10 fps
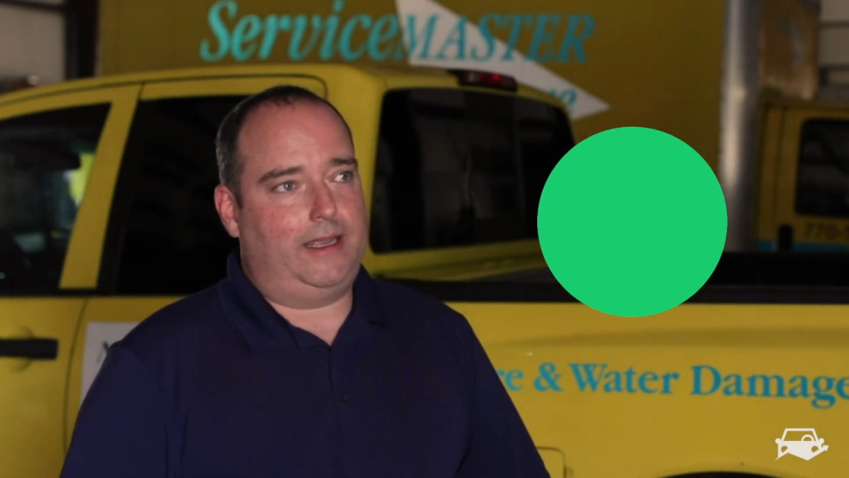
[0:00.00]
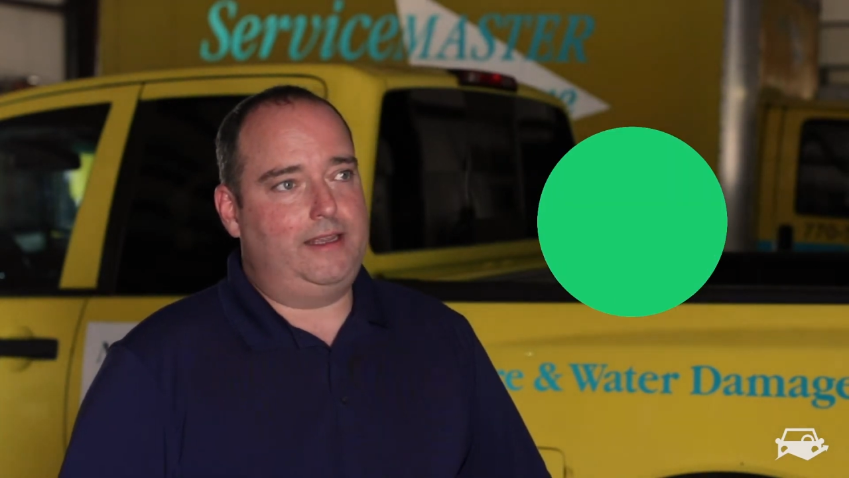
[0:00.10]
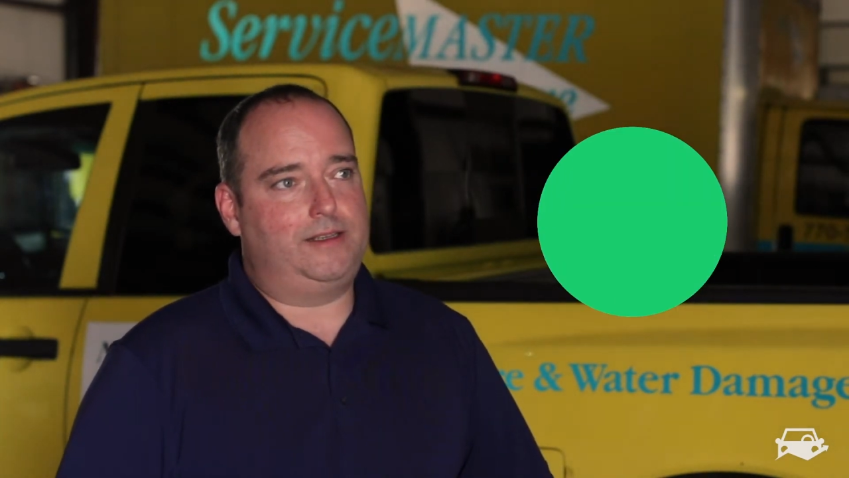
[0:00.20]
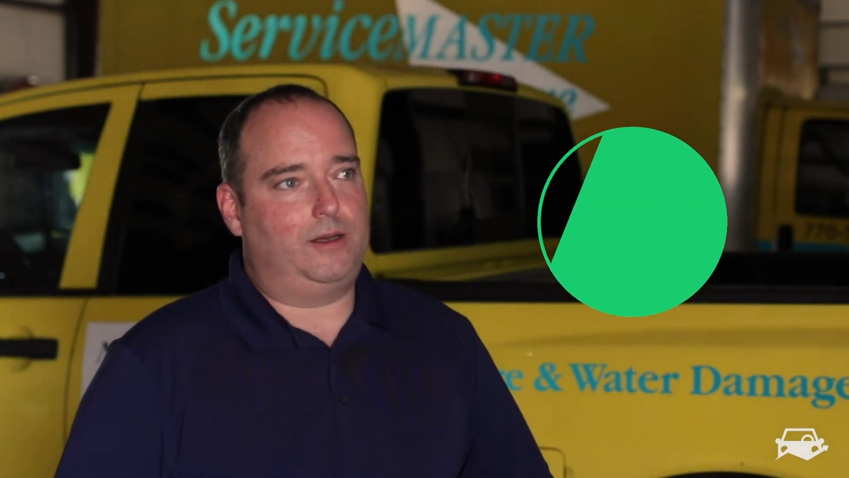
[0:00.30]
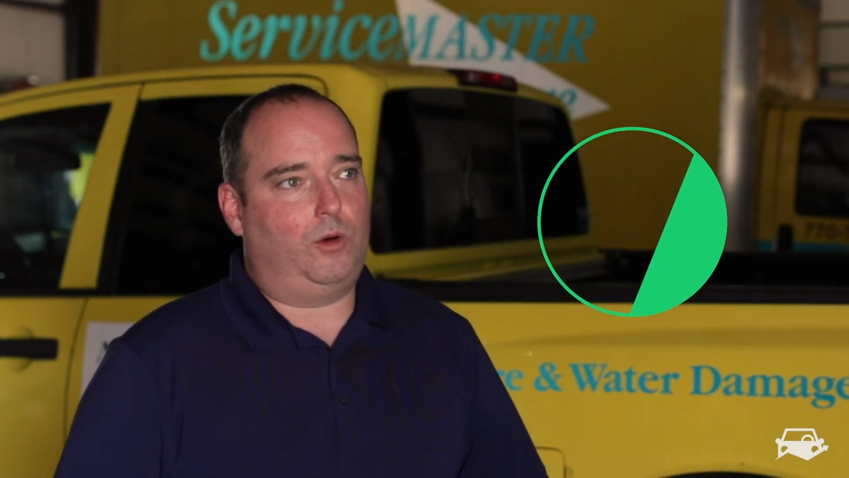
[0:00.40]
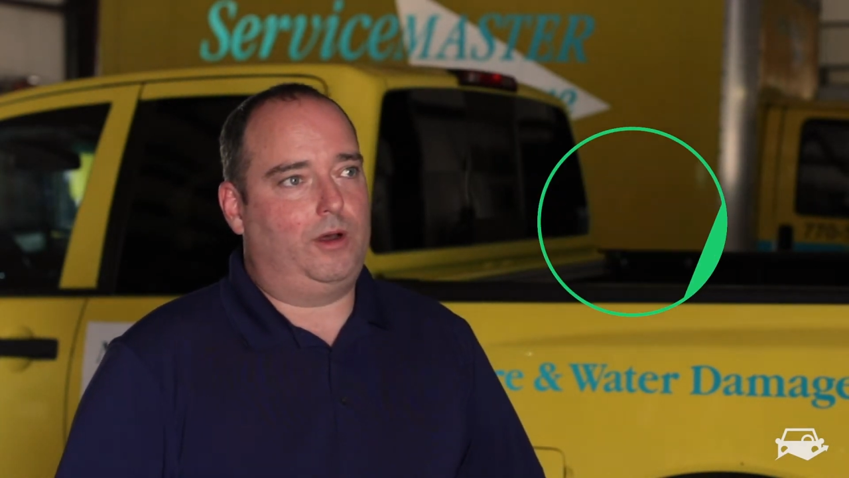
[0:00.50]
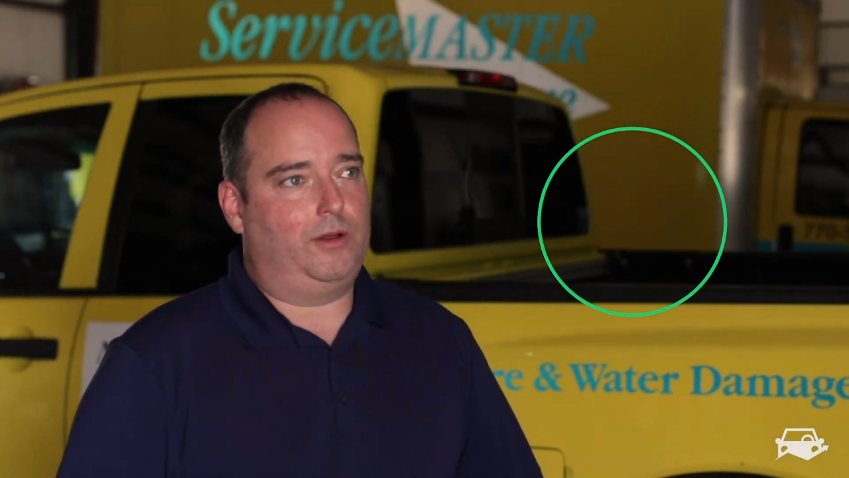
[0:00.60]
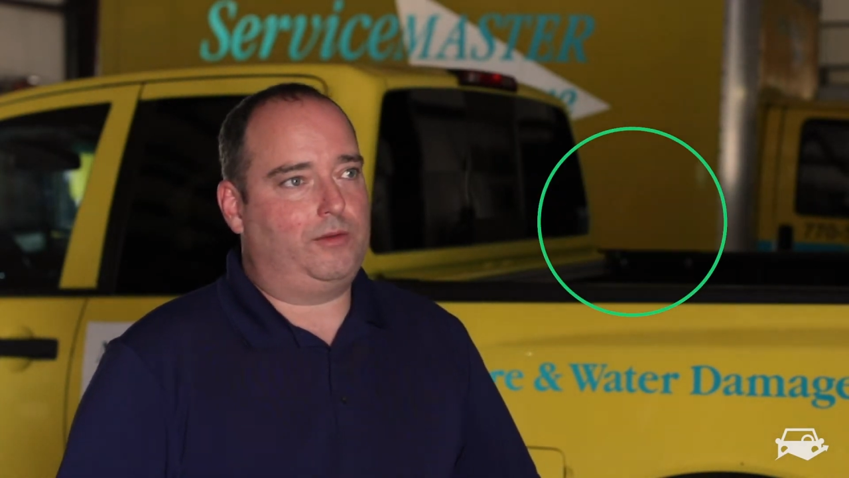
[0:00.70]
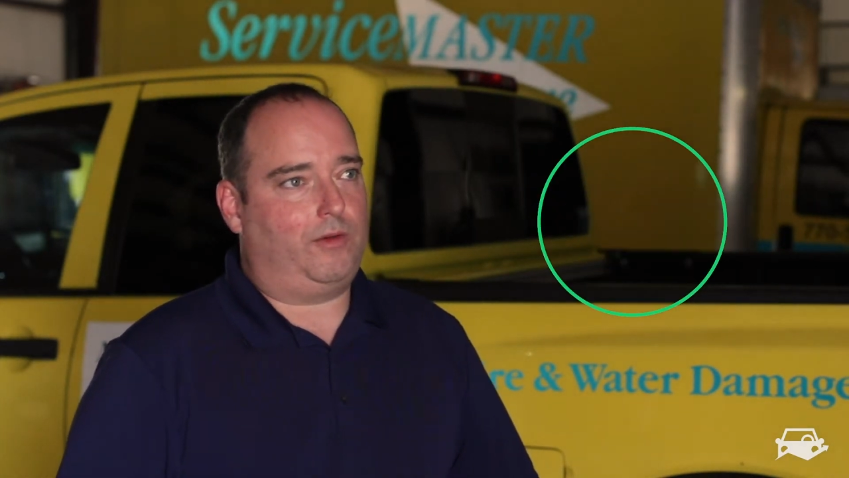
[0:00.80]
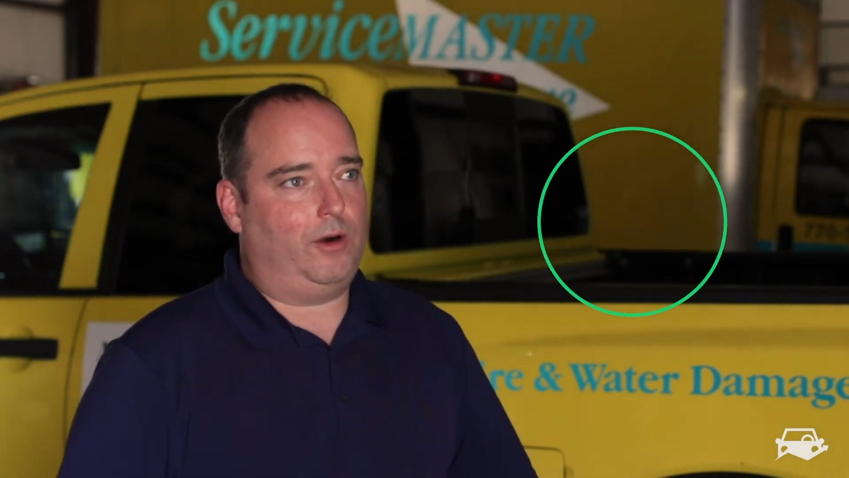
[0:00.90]
easy it was
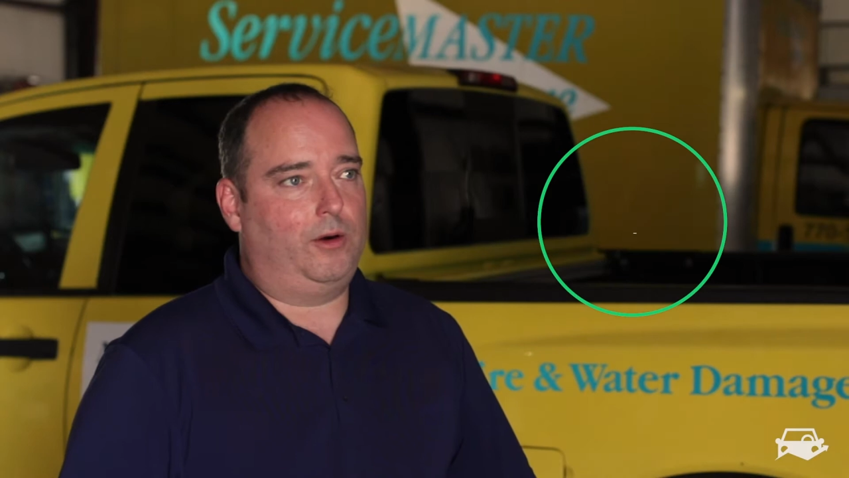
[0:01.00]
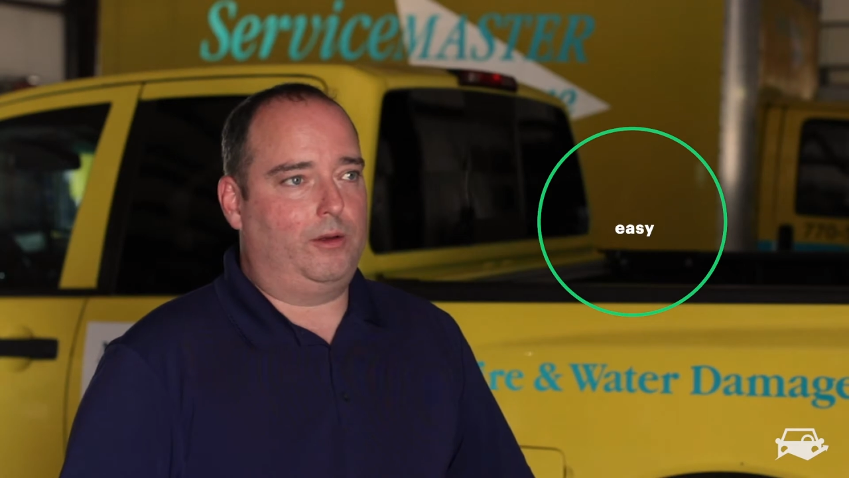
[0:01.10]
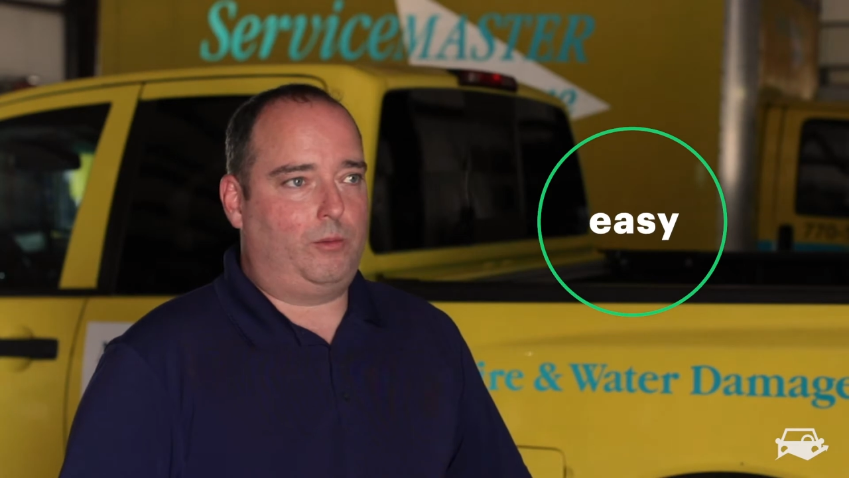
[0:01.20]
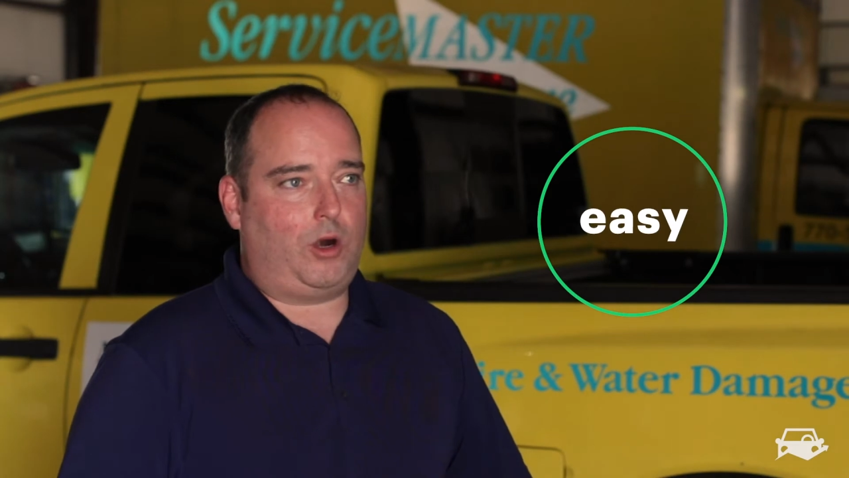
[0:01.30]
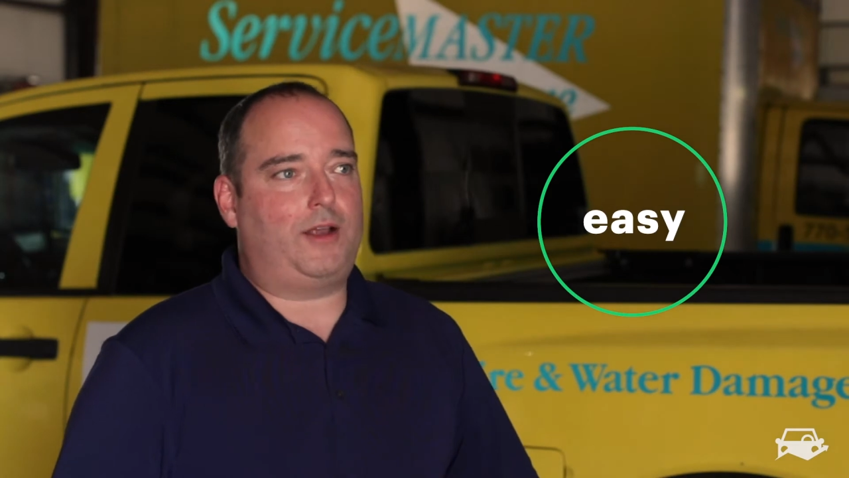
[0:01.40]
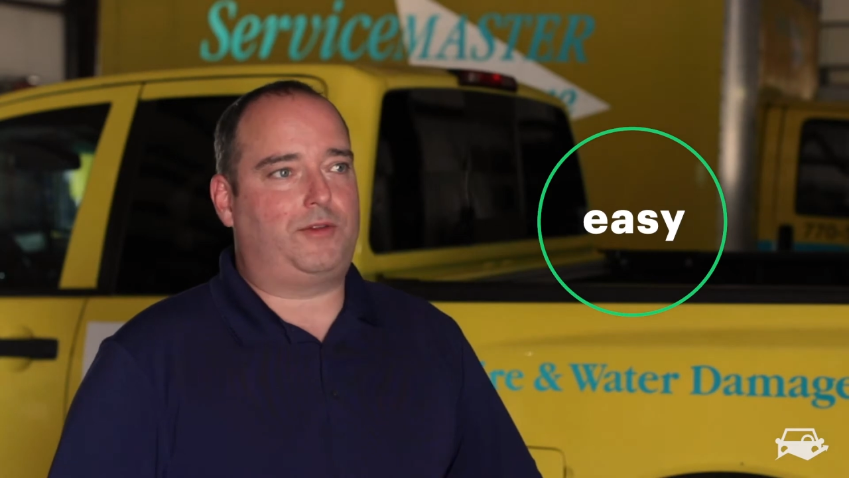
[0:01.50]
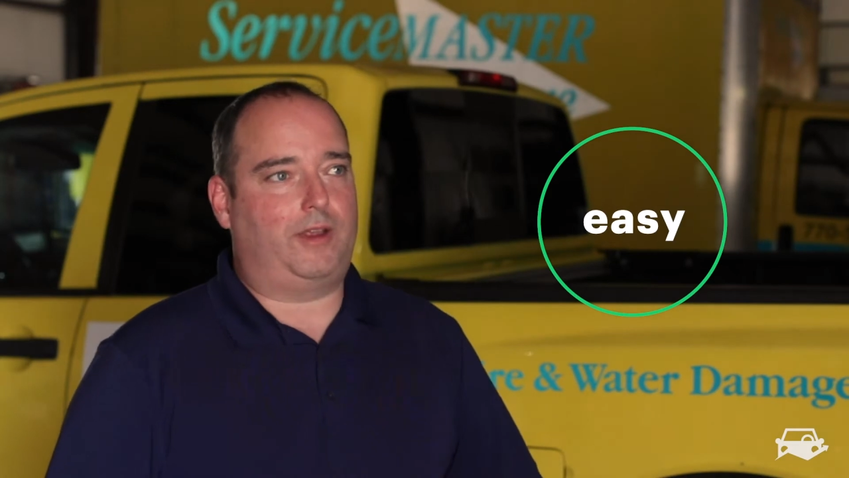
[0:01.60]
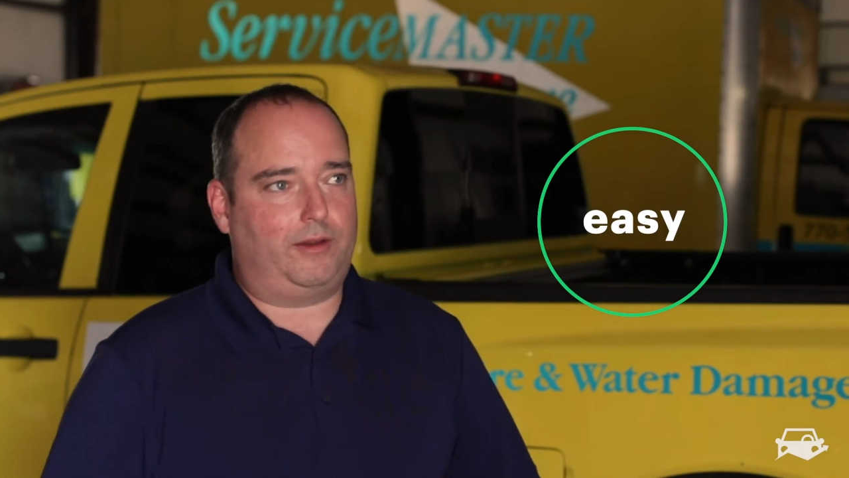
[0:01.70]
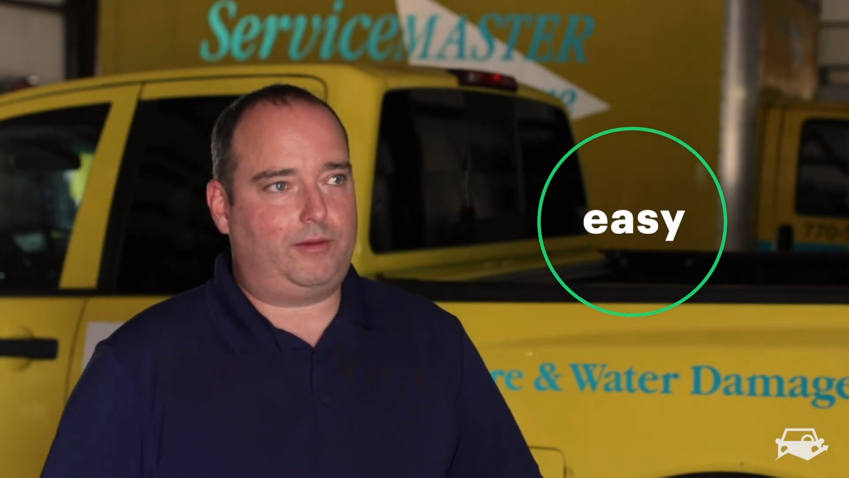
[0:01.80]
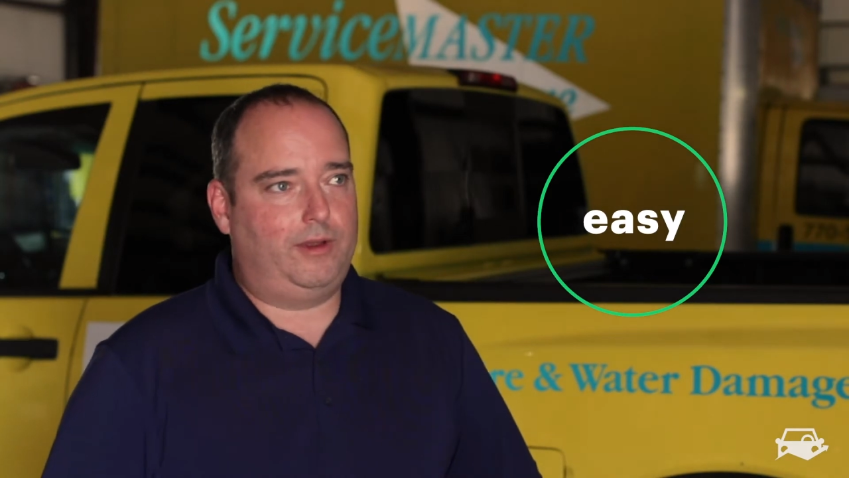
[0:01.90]
for her to process